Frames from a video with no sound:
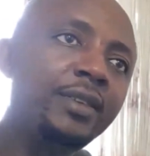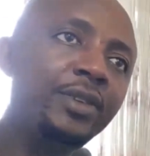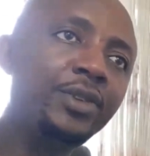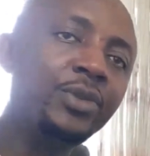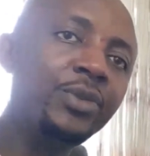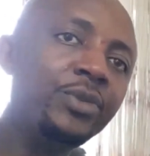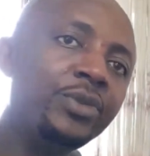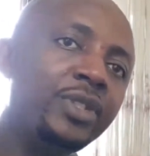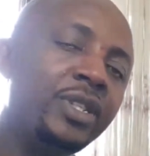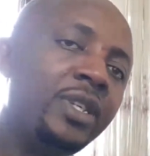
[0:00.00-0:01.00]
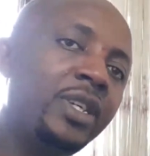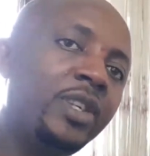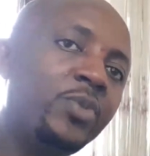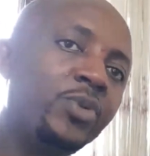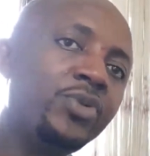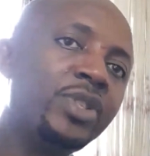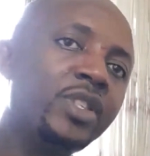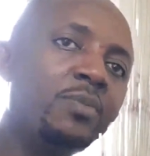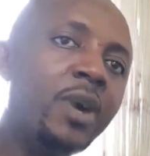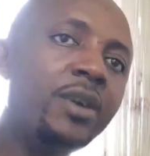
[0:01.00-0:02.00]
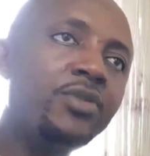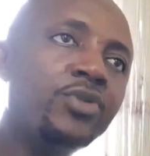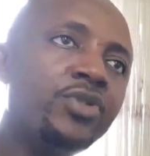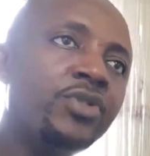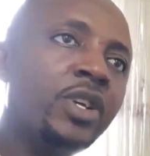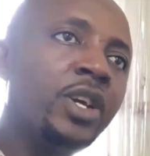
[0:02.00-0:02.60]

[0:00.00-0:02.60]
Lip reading: you see it produces maltose.